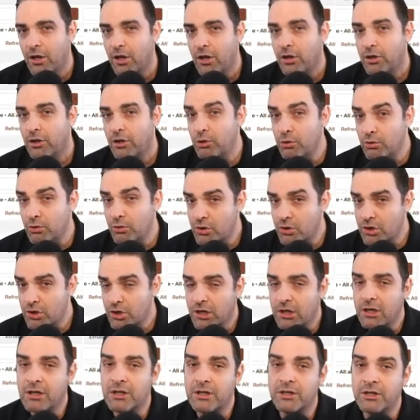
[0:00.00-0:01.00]
you
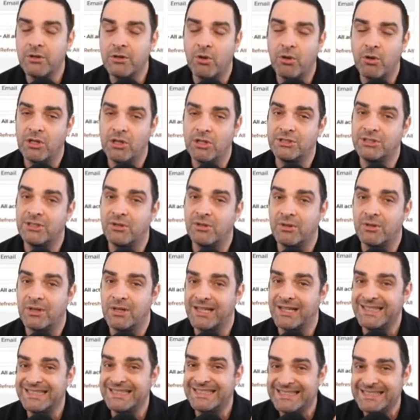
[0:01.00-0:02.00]
could also
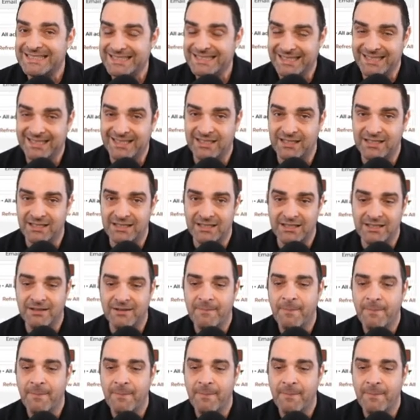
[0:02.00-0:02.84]
consider